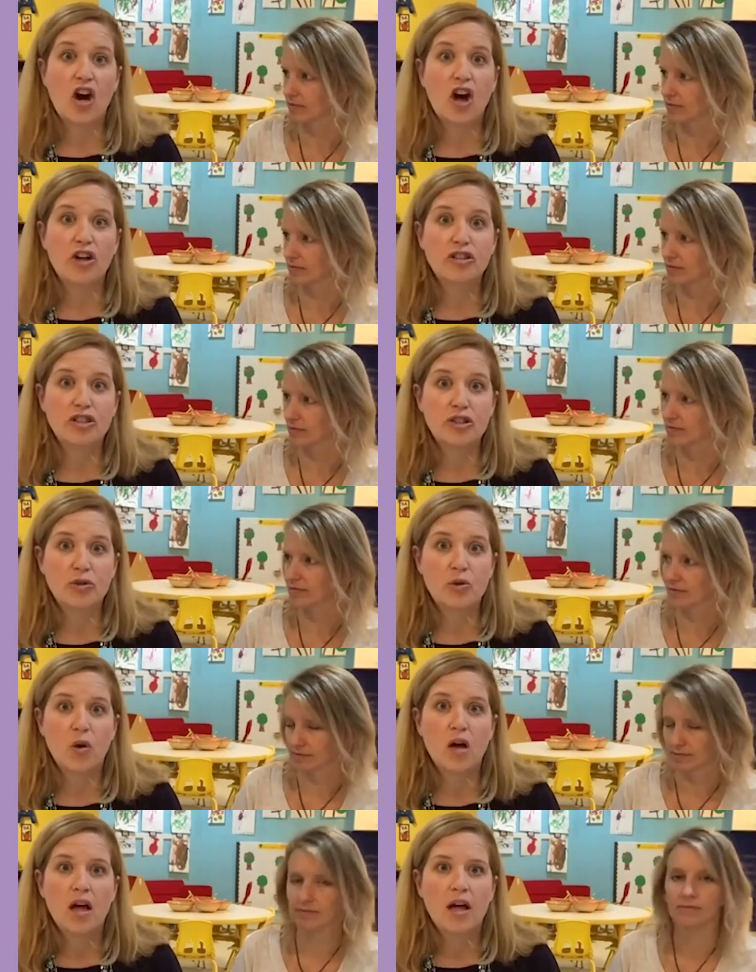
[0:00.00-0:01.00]

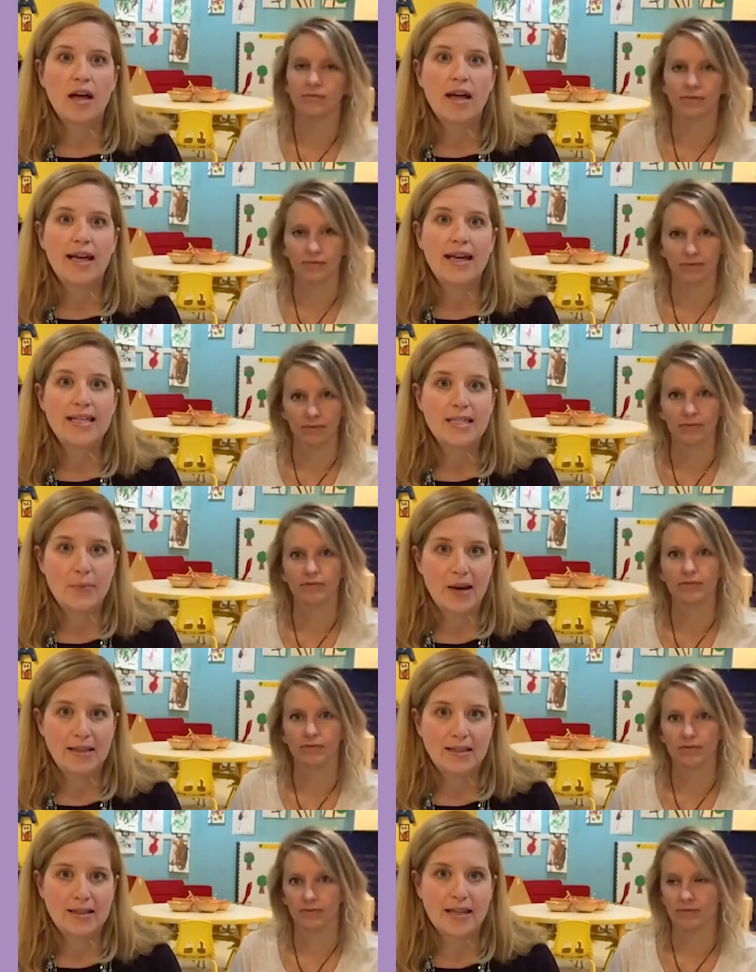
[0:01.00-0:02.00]
Speaker 1: independently with success.
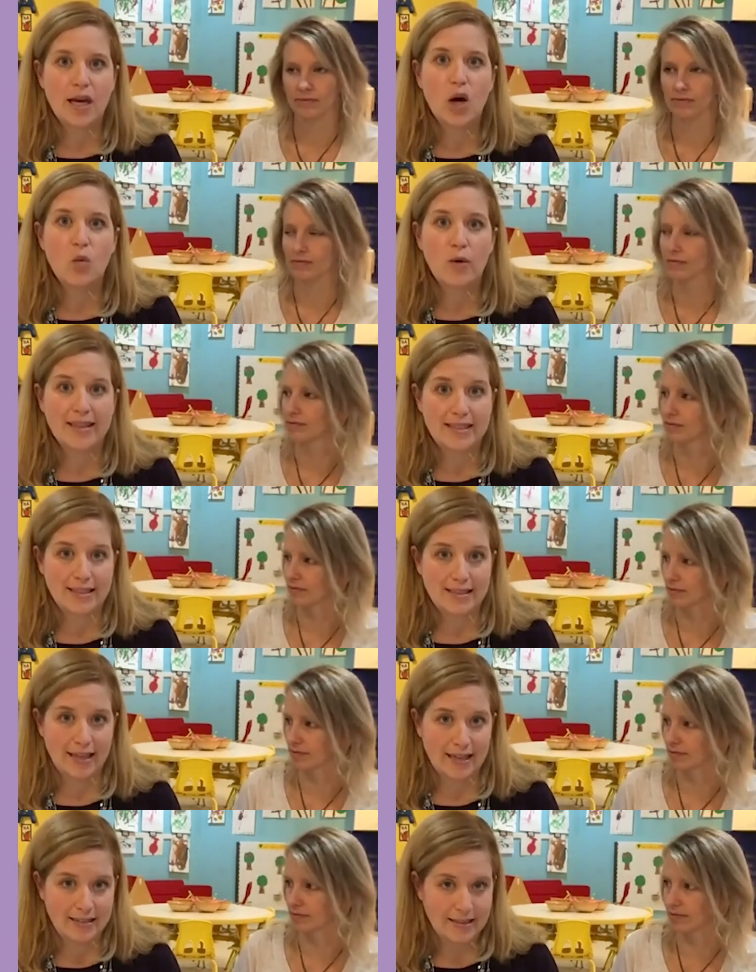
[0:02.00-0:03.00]
Yes. So Jem's
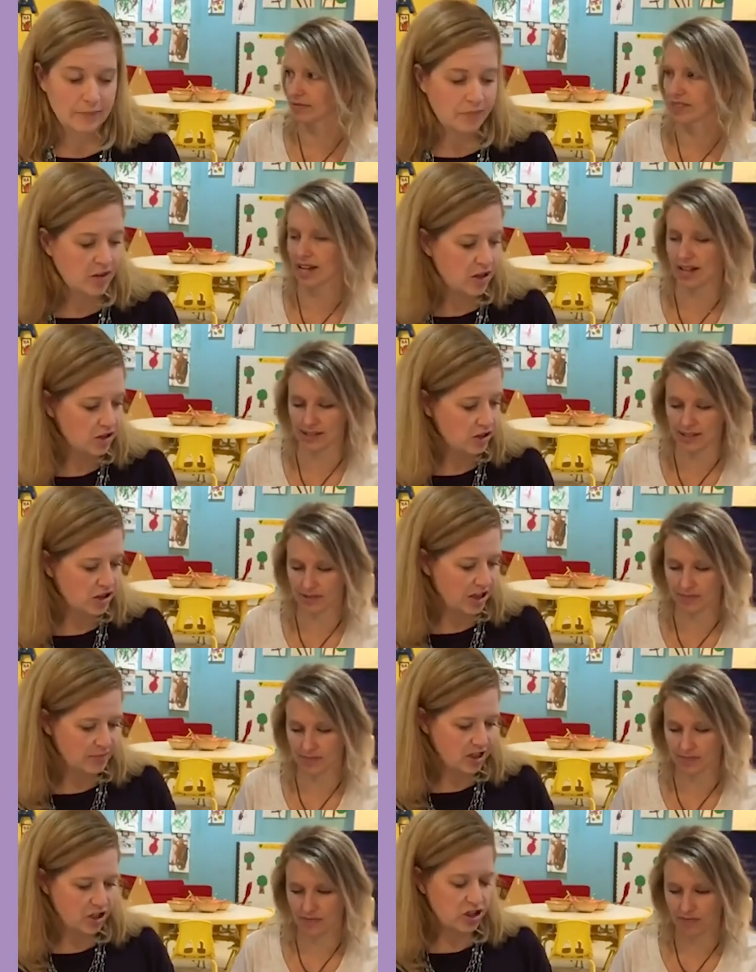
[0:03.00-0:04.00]
gonna show you what we had
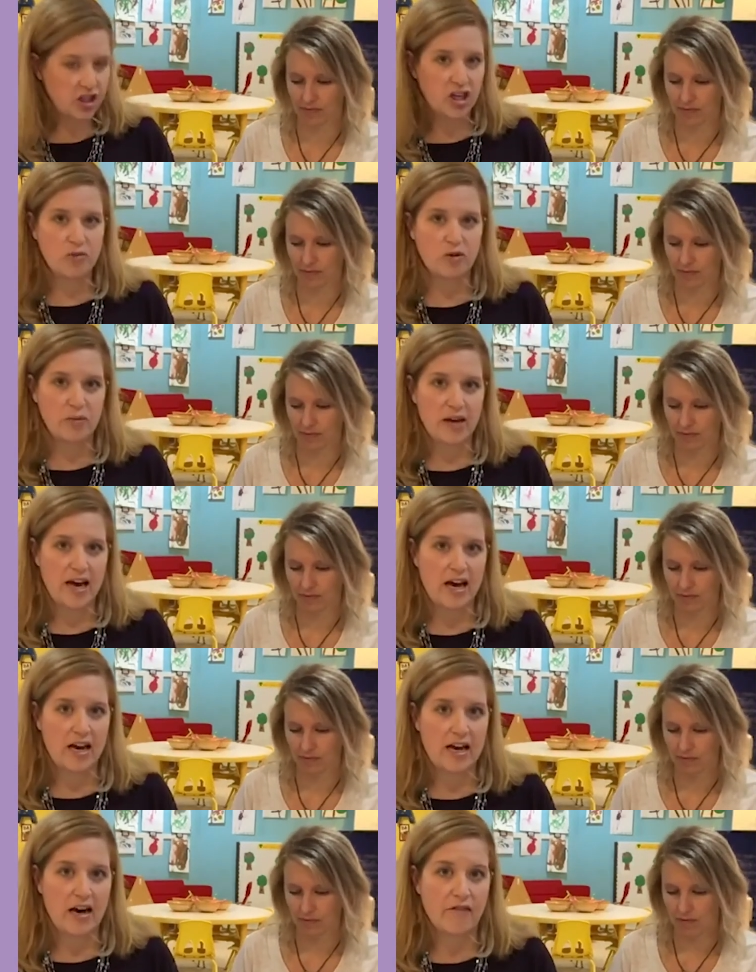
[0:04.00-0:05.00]
out for them the
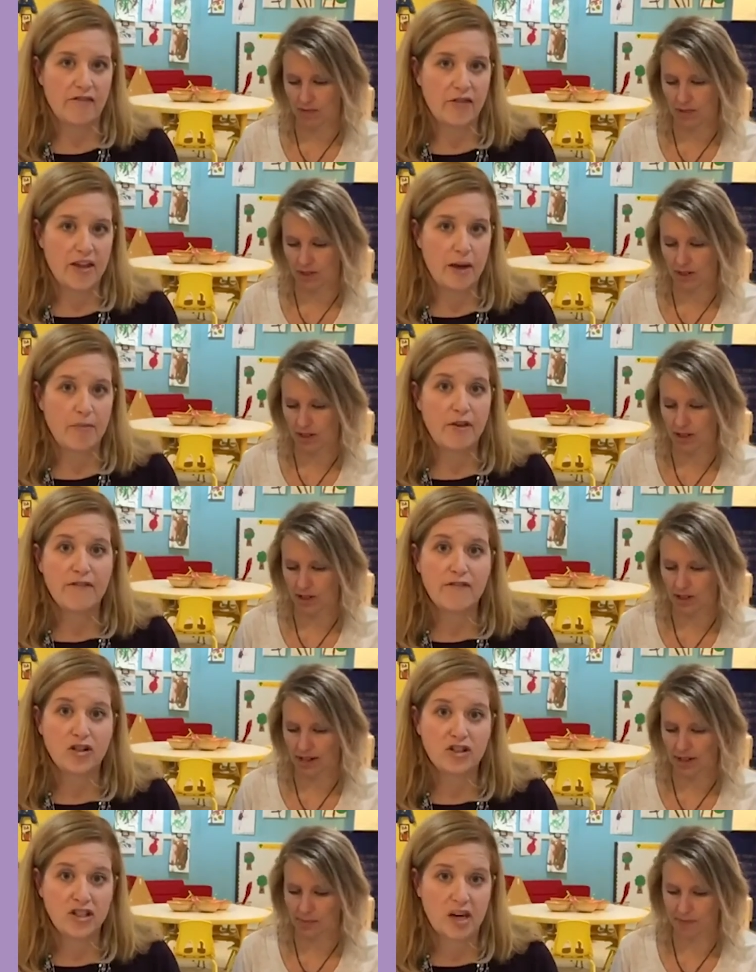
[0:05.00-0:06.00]
first couple weeks of
Speaker 2: school.
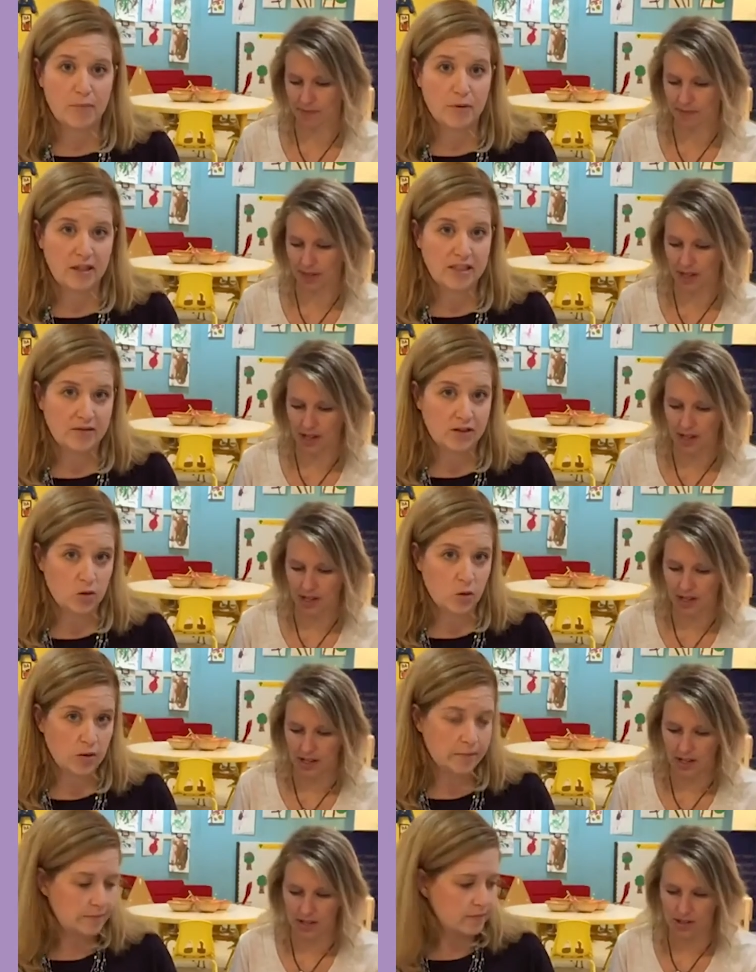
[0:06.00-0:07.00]
So we
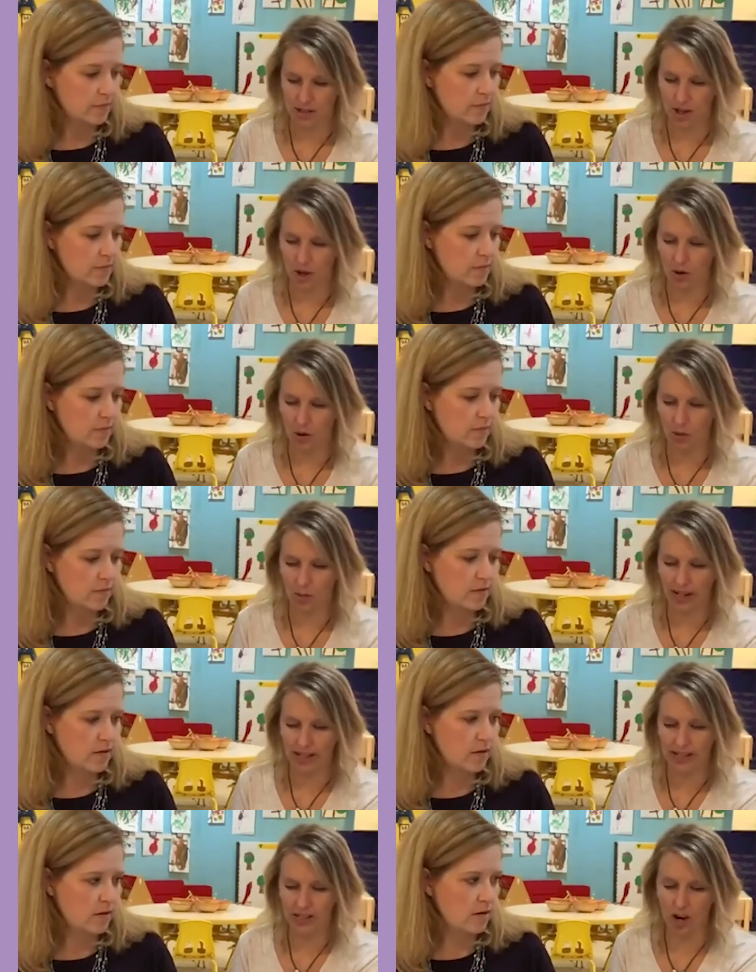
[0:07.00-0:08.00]
start with visual
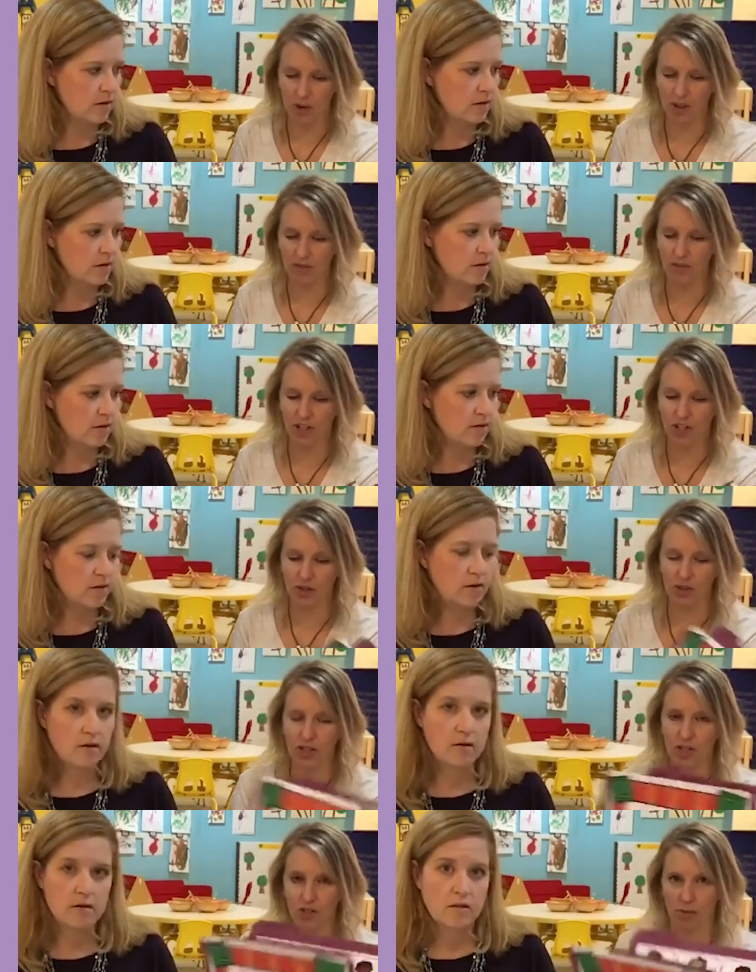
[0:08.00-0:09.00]
discrimination. So
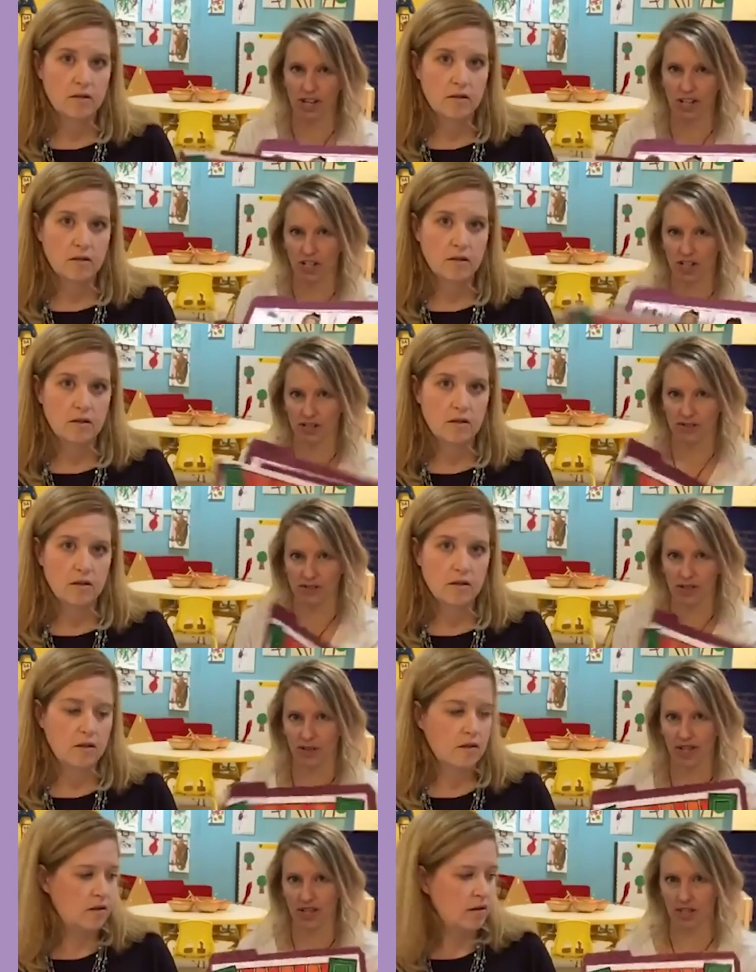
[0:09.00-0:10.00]
here's the front of it. It's
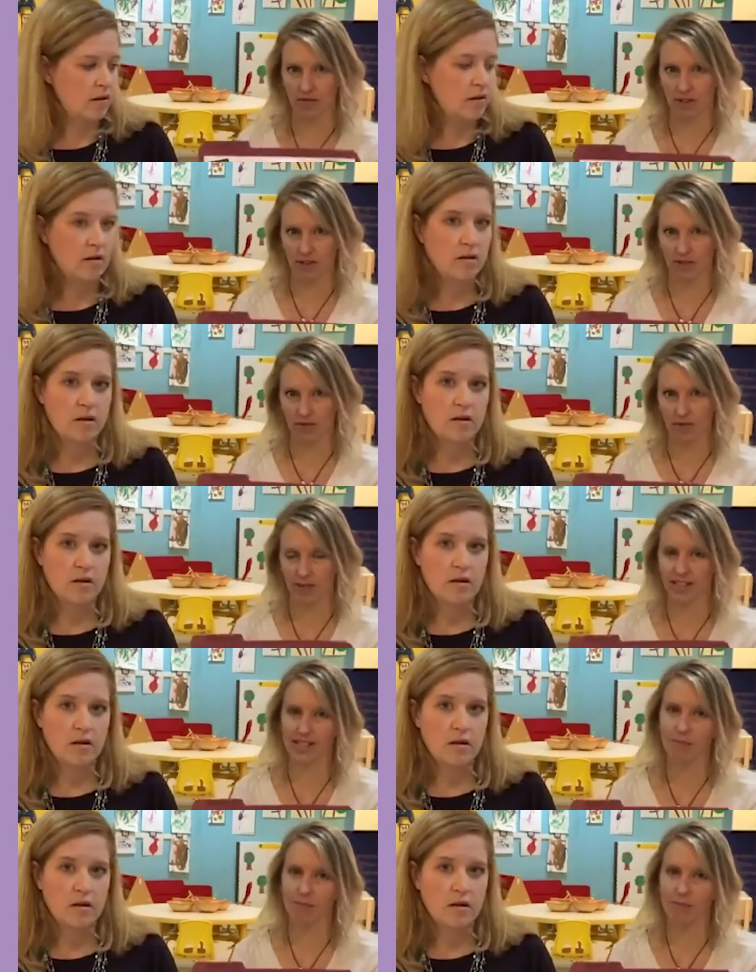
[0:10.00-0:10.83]
backwards. I know it's